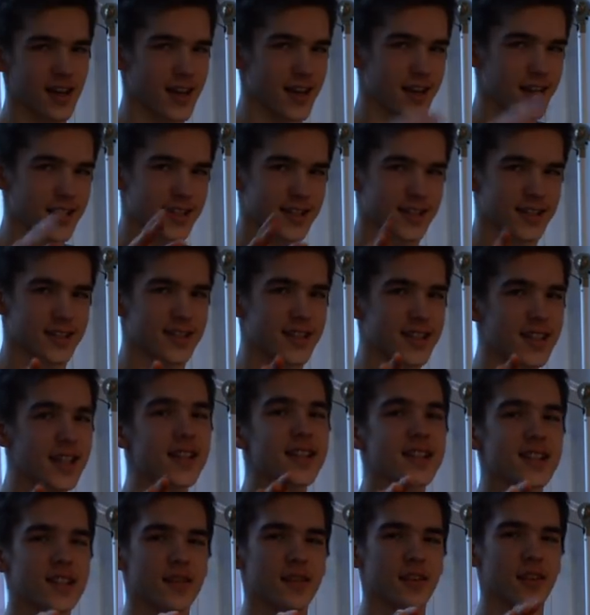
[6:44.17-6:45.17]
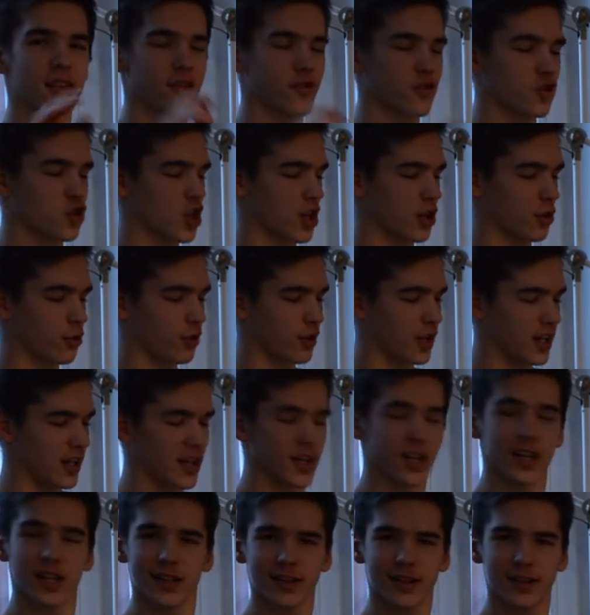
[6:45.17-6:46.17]
Still 7th January,
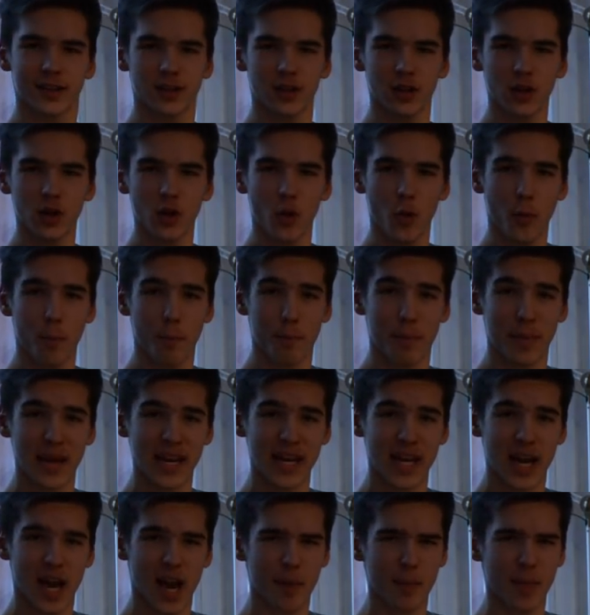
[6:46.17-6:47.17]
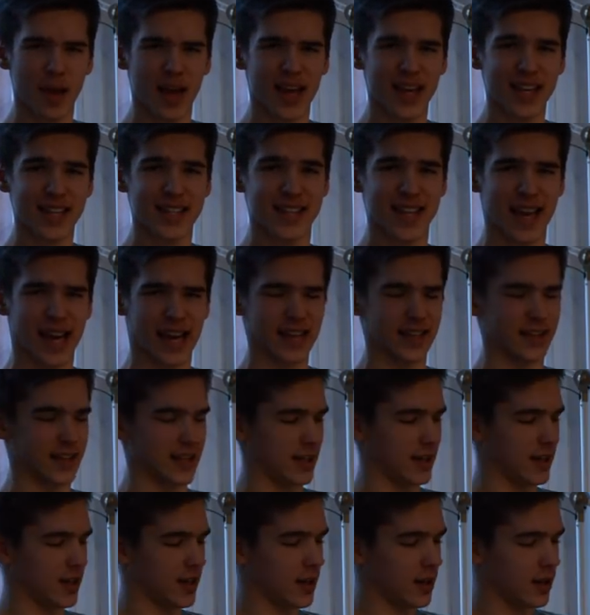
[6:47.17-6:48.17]
2 PM exactly.